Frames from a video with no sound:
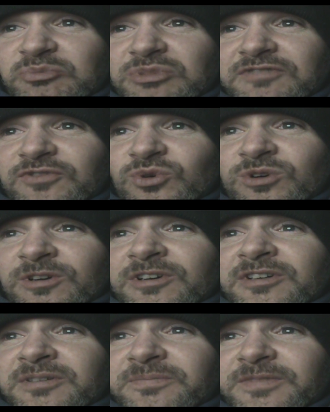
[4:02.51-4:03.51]

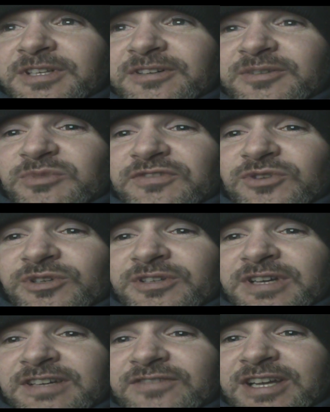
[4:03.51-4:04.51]
before
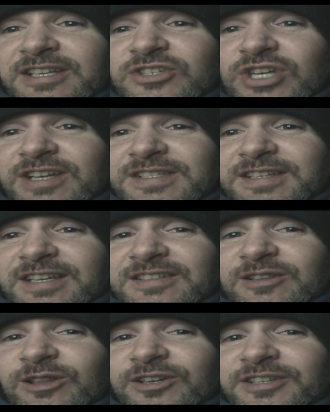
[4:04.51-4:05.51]
you have any chance to get
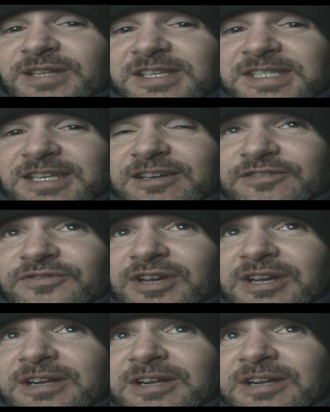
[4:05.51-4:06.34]
to learn this stuff.